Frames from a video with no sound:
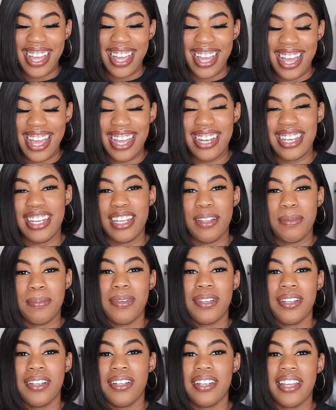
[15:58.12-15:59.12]
I didn't
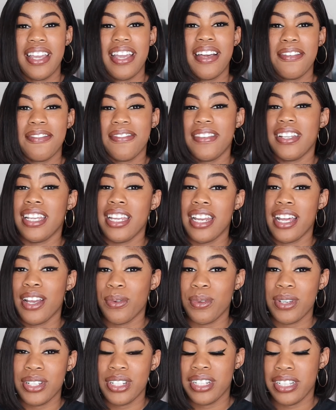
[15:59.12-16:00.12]
put on the outfit that I
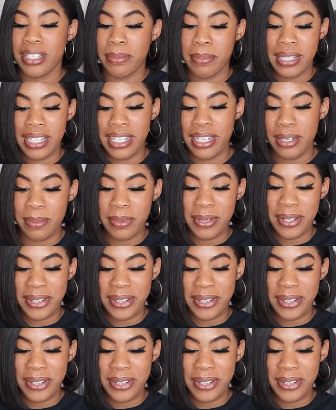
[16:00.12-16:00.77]
originally planned to put